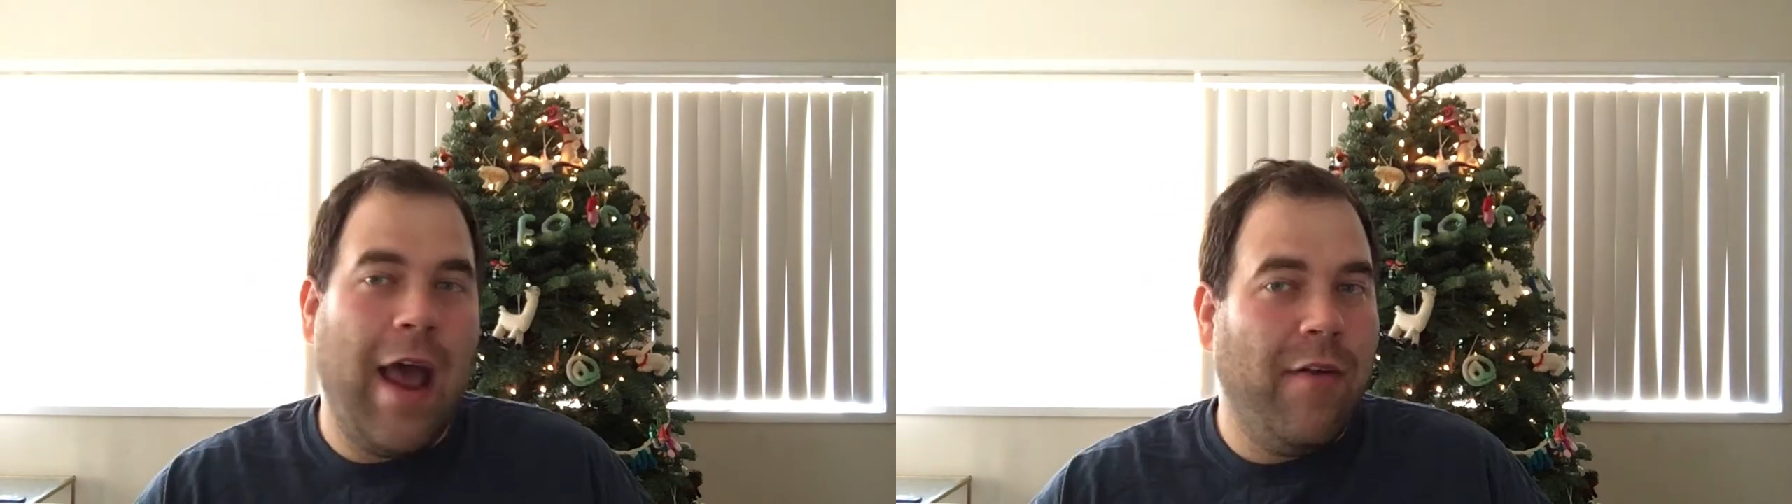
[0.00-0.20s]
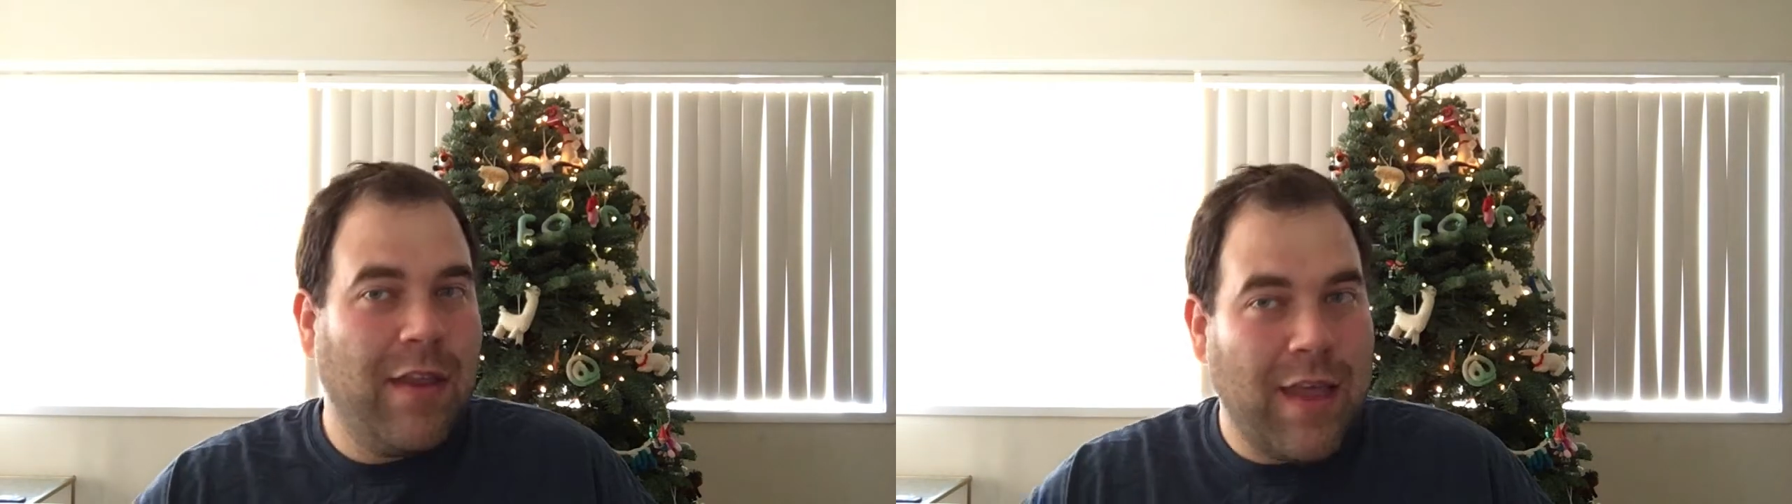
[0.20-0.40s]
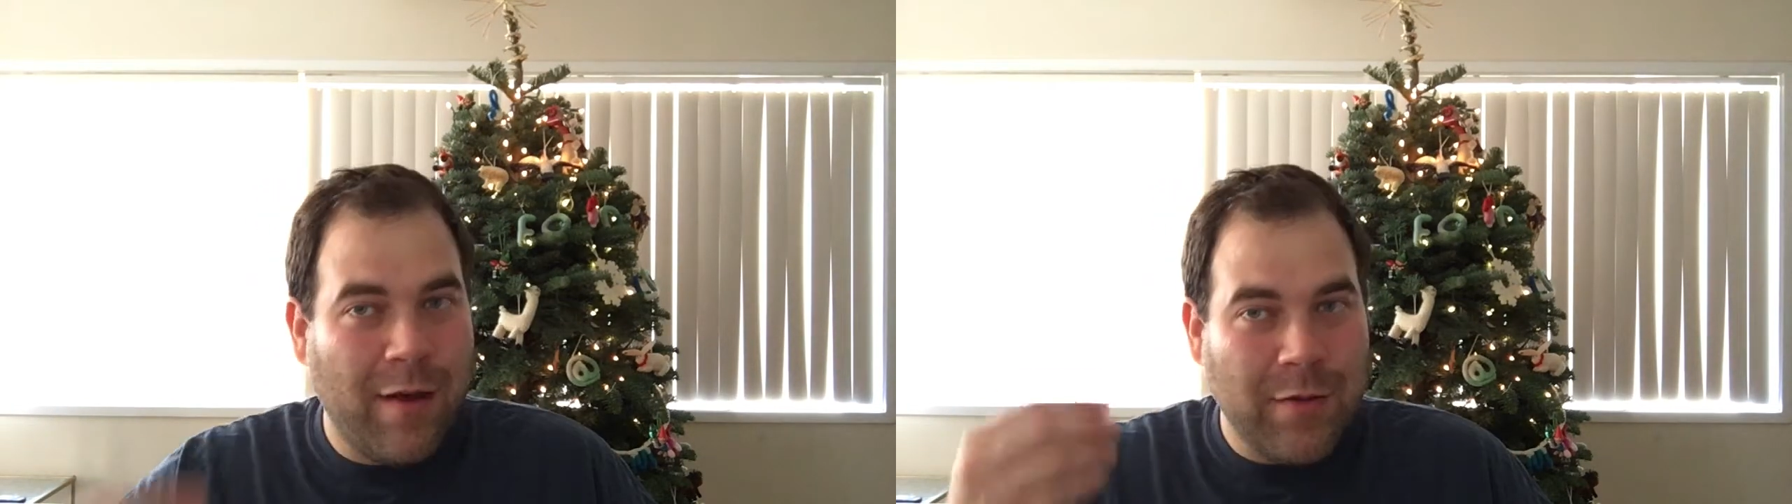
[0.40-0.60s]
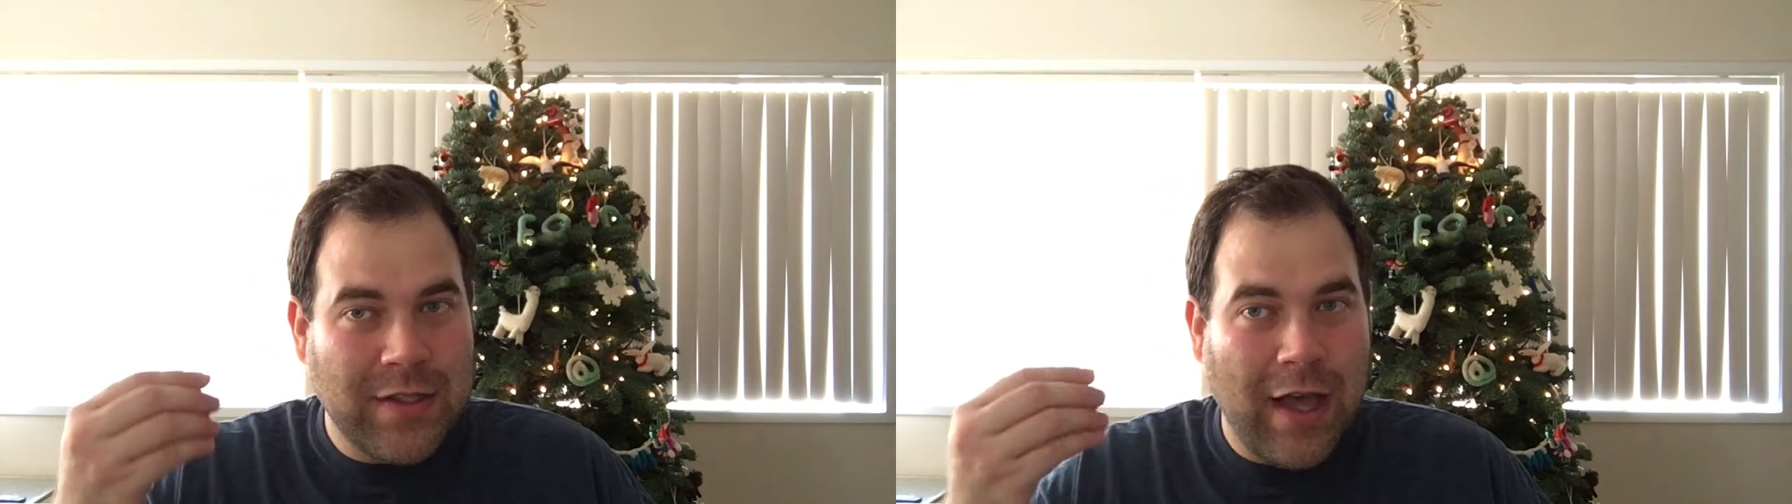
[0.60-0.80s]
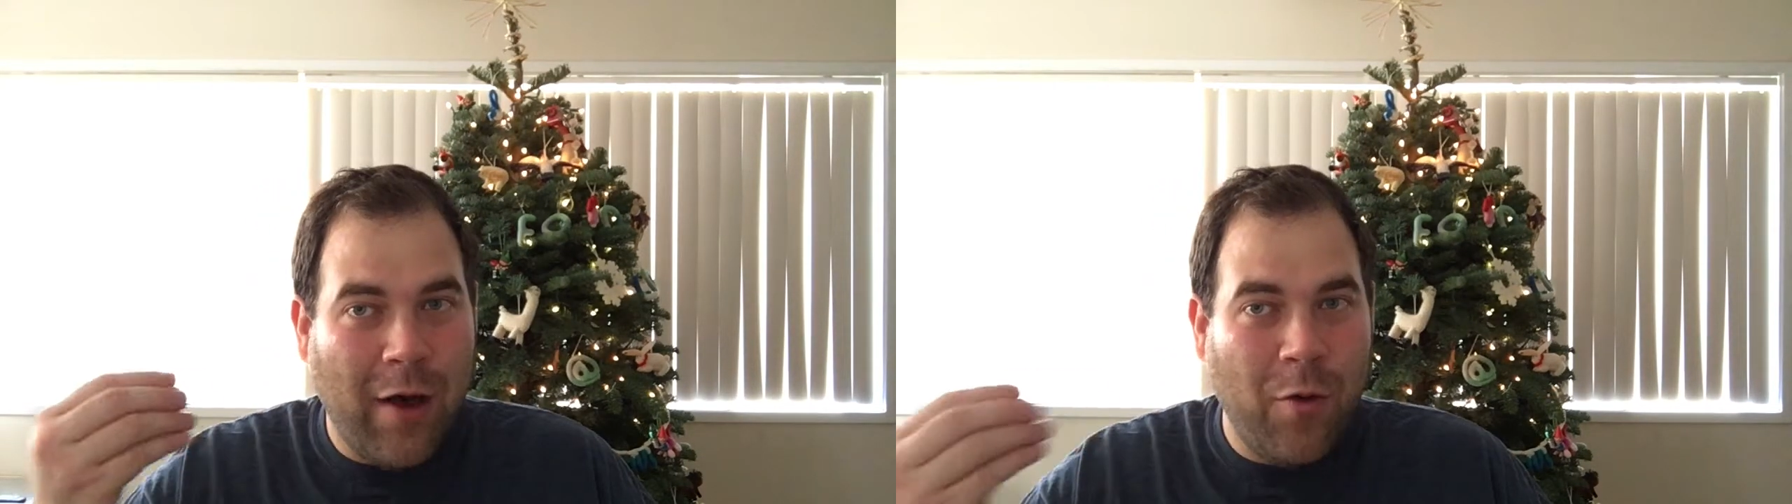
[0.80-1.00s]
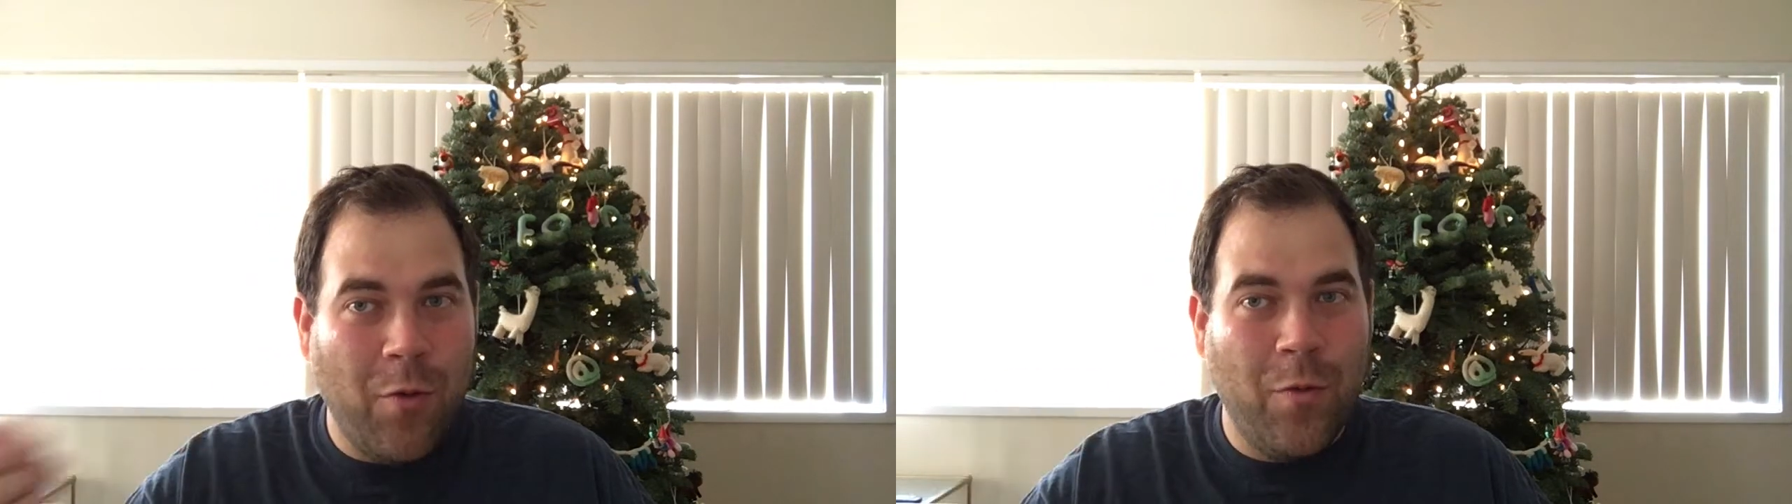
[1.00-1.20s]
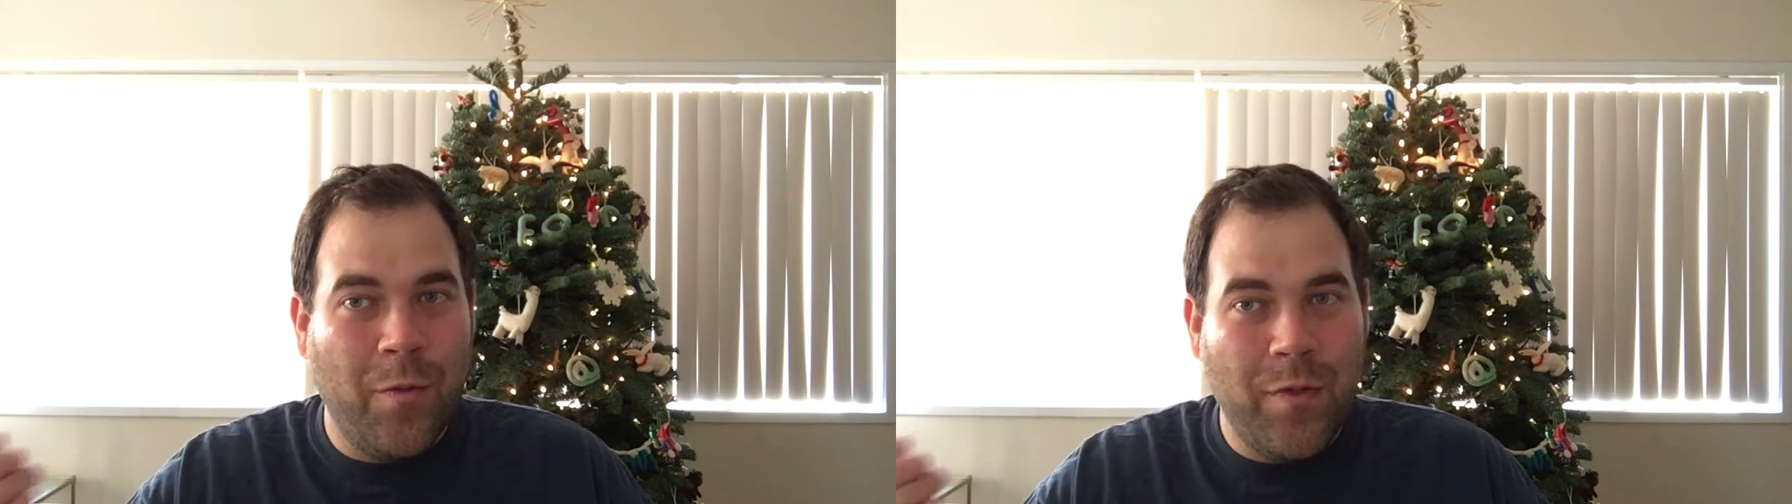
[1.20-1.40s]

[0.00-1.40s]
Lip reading: I think that was the whole